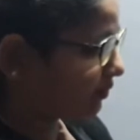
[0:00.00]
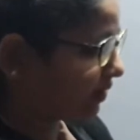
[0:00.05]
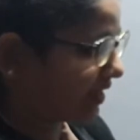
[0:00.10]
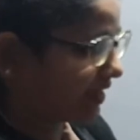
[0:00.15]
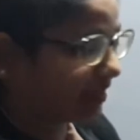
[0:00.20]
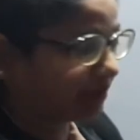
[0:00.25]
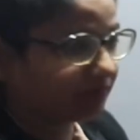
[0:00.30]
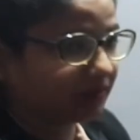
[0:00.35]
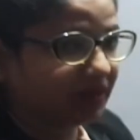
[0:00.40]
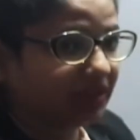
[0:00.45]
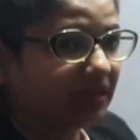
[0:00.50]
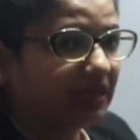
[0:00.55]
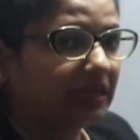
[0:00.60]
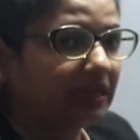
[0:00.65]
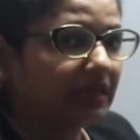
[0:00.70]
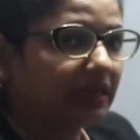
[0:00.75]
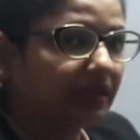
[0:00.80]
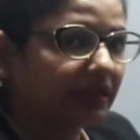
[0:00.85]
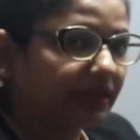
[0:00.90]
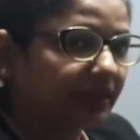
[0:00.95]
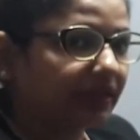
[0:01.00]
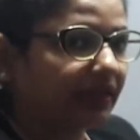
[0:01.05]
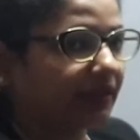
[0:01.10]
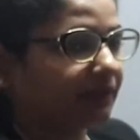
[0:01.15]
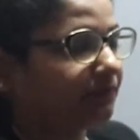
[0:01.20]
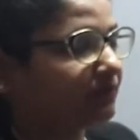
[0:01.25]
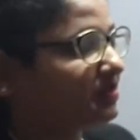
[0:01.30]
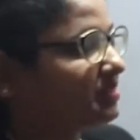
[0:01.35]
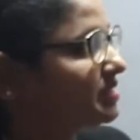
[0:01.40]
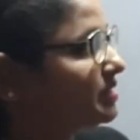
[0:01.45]
variable
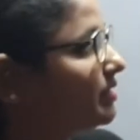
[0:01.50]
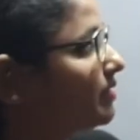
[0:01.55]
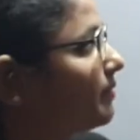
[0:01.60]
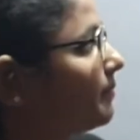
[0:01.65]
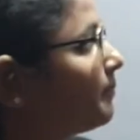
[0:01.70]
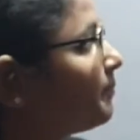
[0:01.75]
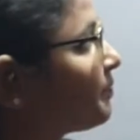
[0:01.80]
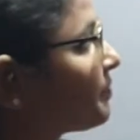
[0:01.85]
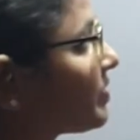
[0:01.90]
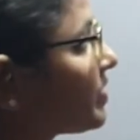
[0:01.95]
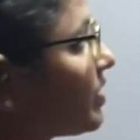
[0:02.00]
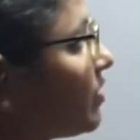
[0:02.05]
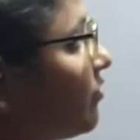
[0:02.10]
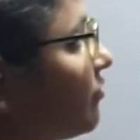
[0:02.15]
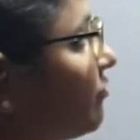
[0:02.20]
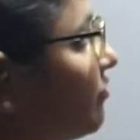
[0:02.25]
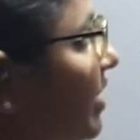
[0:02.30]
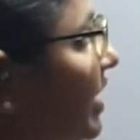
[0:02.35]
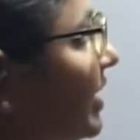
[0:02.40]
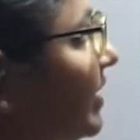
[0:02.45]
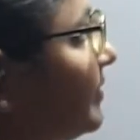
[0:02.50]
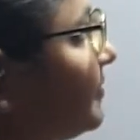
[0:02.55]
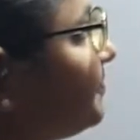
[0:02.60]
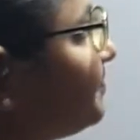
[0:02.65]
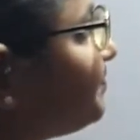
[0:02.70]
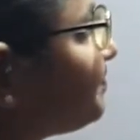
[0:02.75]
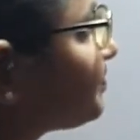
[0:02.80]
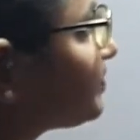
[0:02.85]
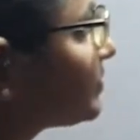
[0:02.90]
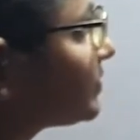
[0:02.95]
names. Fine.
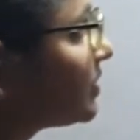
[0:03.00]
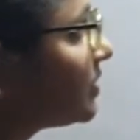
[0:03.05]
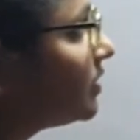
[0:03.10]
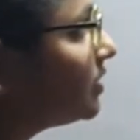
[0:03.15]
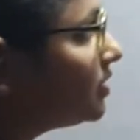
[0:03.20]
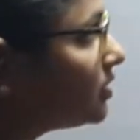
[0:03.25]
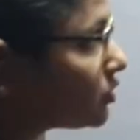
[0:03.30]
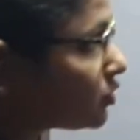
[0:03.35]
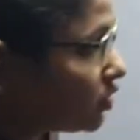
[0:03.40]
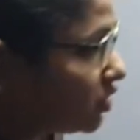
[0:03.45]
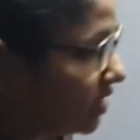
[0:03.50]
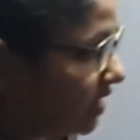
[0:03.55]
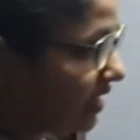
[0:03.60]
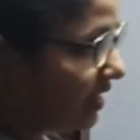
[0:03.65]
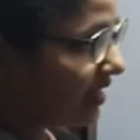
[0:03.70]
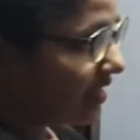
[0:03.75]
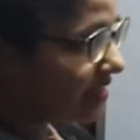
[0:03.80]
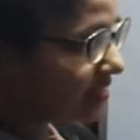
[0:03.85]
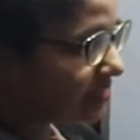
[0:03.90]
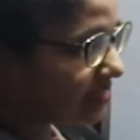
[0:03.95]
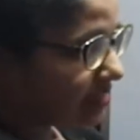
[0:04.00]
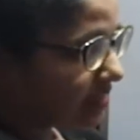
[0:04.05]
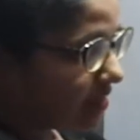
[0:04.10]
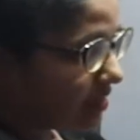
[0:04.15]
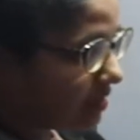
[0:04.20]
So there is